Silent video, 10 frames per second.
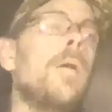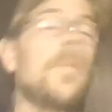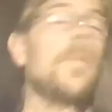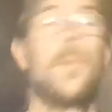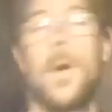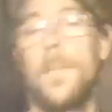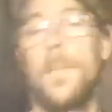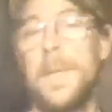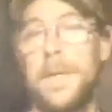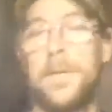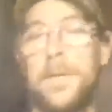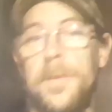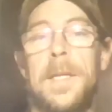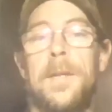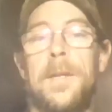The problem is
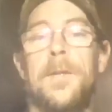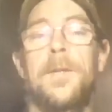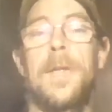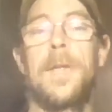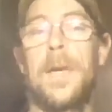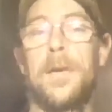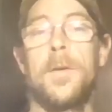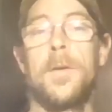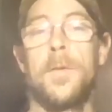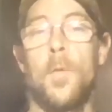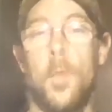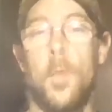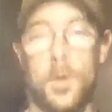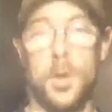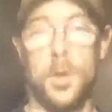they're
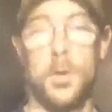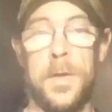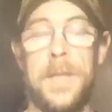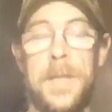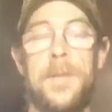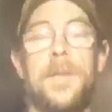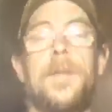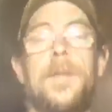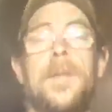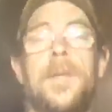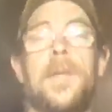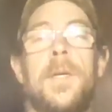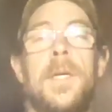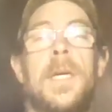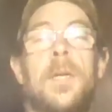orchard trees.
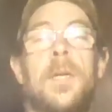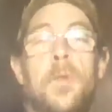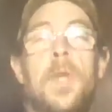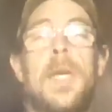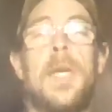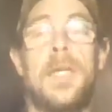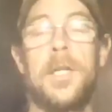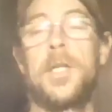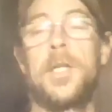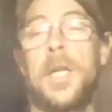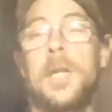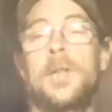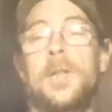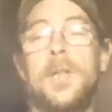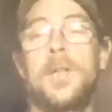In order to get to the
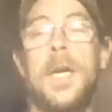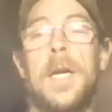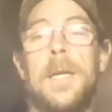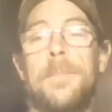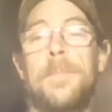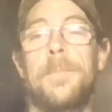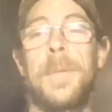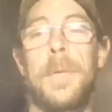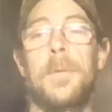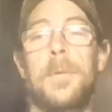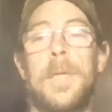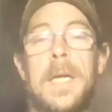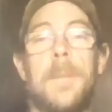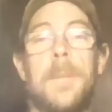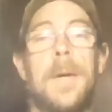cherries, you got to be able to
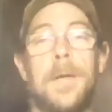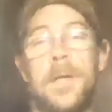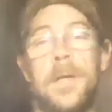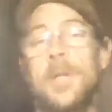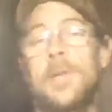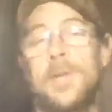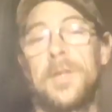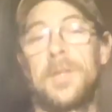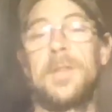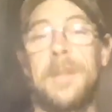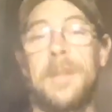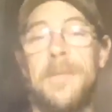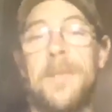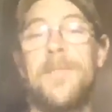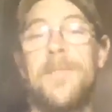get about a good 60,
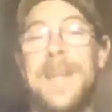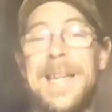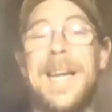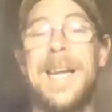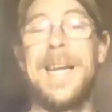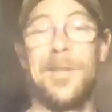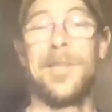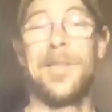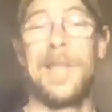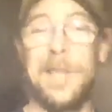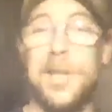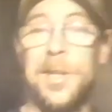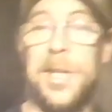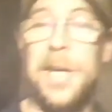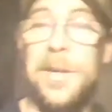70 feet in the air just to get to the
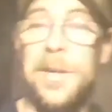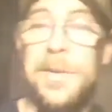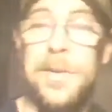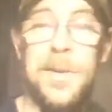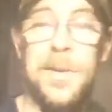cherries.